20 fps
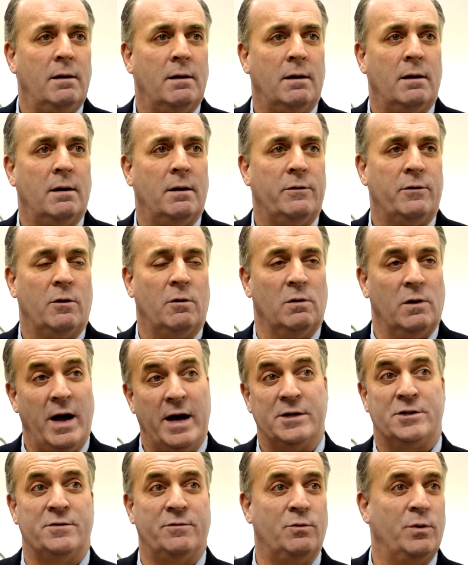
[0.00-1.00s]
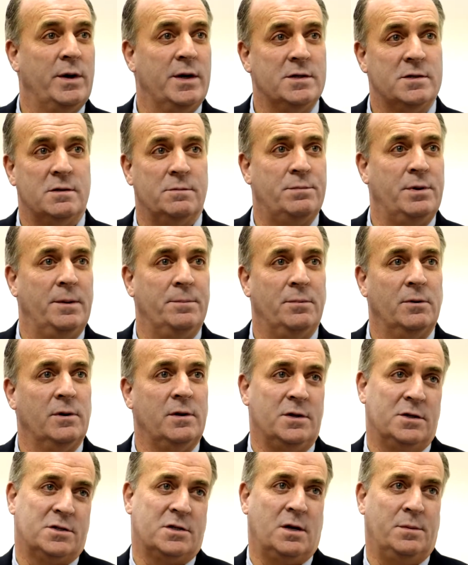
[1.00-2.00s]
Uh, there are lots of ways that people
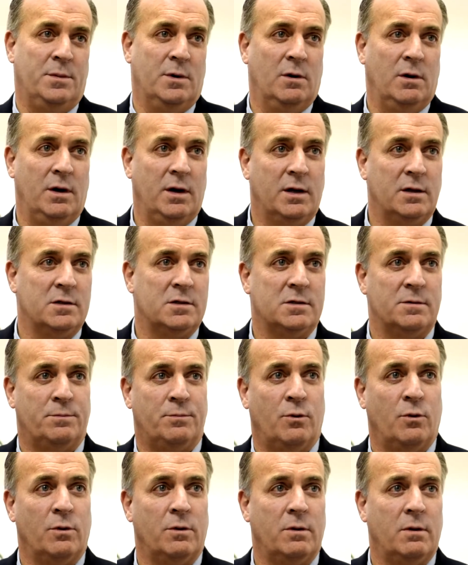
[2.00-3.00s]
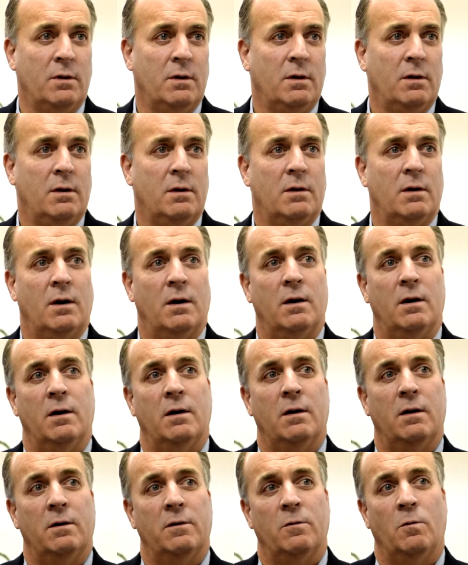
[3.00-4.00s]
in this community can support
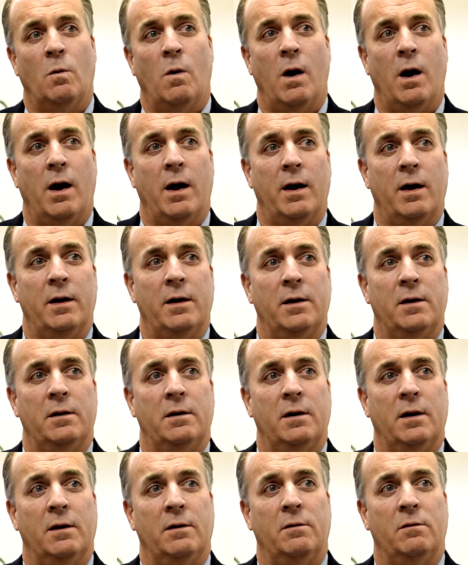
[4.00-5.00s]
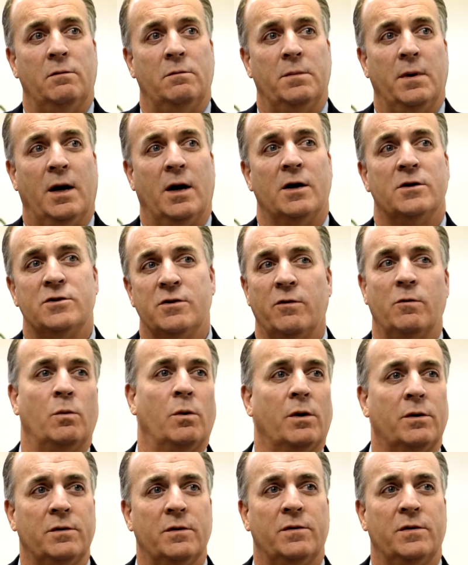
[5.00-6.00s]
uh, the Y, and, and, because of the
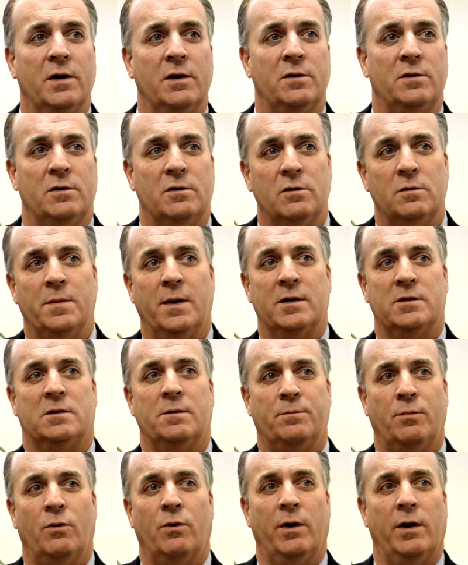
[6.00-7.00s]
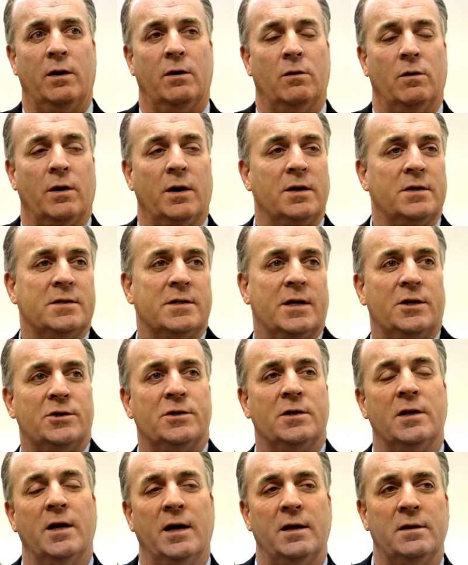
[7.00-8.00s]
work that they do by supporting an
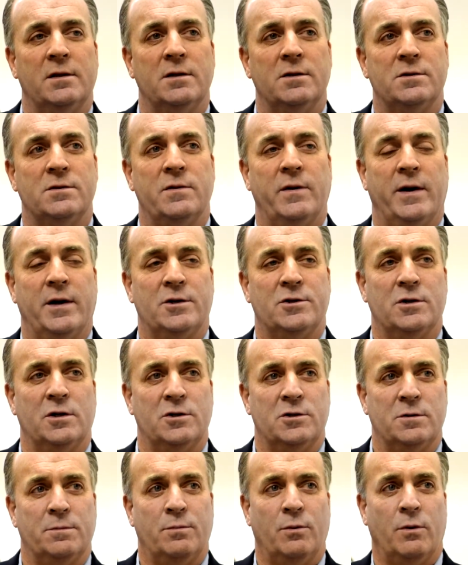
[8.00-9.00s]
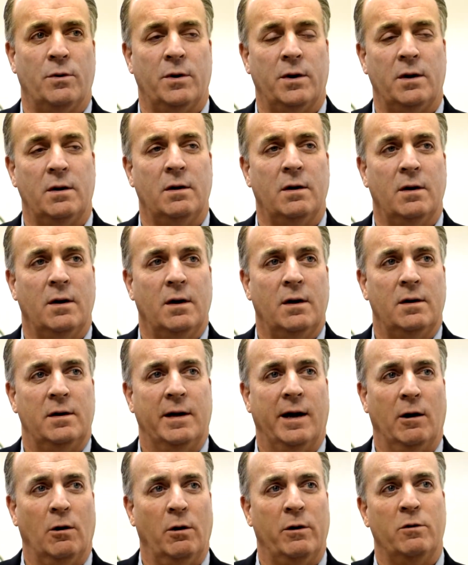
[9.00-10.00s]
organization like this, you're actually supporting
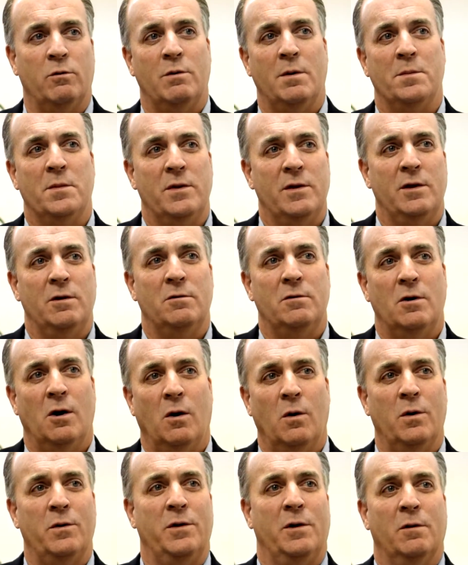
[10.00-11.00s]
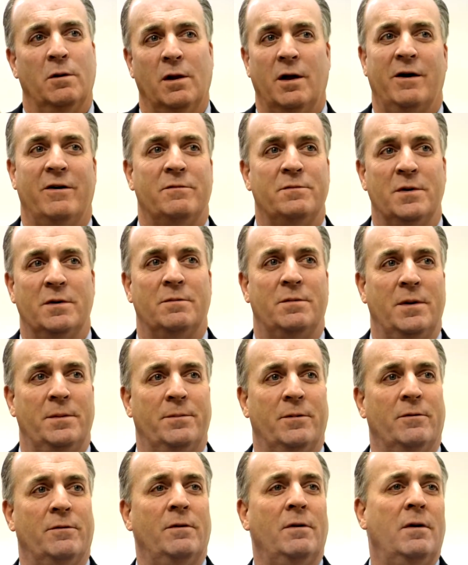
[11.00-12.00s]
not only the women that you know and that you love, but
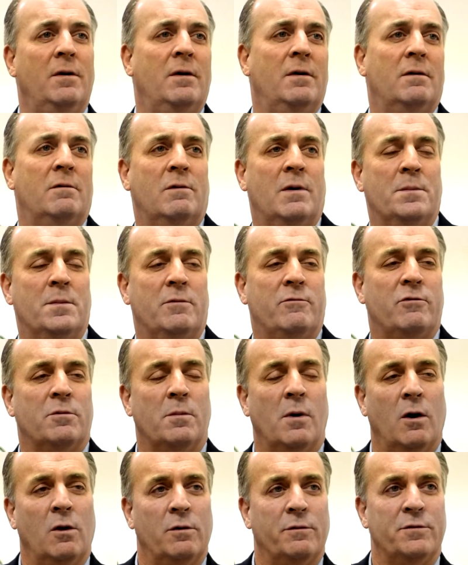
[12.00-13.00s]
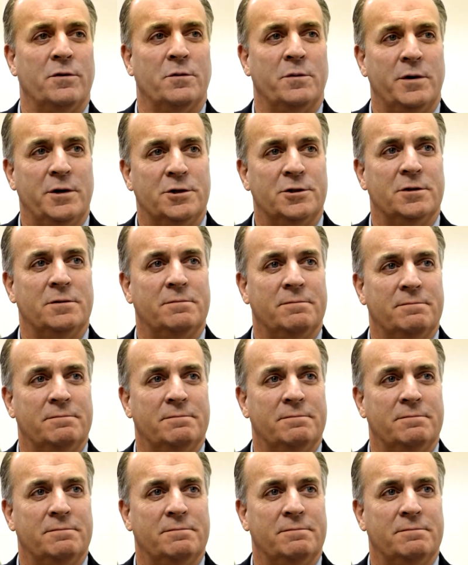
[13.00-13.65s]
people, women from all over the region.